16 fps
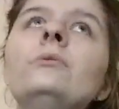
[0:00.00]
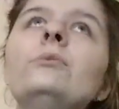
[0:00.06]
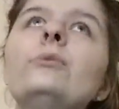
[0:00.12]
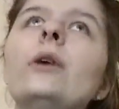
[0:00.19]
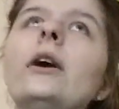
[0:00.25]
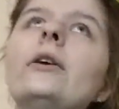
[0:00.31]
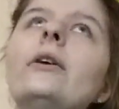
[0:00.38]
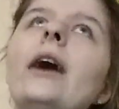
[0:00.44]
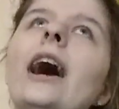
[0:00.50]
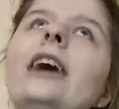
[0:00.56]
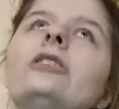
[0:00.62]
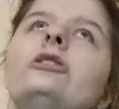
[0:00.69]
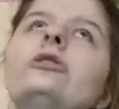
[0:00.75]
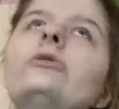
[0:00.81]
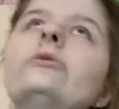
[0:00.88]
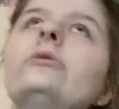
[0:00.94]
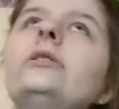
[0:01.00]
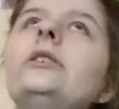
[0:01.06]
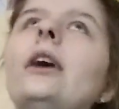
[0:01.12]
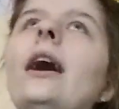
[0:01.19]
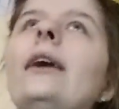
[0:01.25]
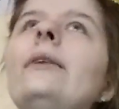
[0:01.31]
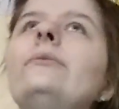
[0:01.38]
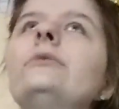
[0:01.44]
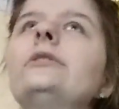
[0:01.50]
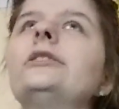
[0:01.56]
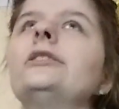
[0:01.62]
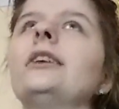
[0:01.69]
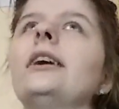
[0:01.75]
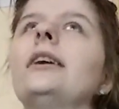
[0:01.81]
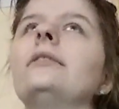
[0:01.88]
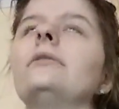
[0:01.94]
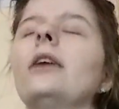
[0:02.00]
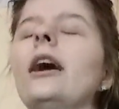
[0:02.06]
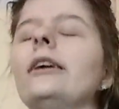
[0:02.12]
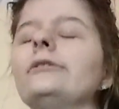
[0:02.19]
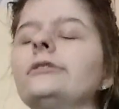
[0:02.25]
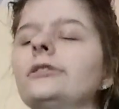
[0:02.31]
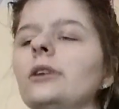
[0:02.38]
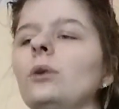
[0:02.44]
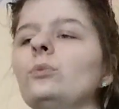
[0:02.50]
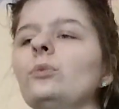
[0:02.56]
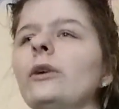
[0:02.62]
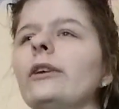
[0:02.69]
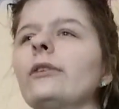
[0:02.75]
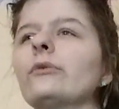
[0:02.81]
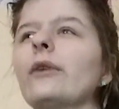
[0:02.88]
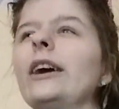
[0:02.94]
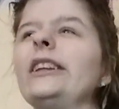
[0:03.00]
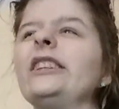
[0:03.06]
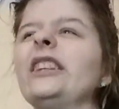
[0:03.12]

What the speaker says: Well, actually, I would say somewhere like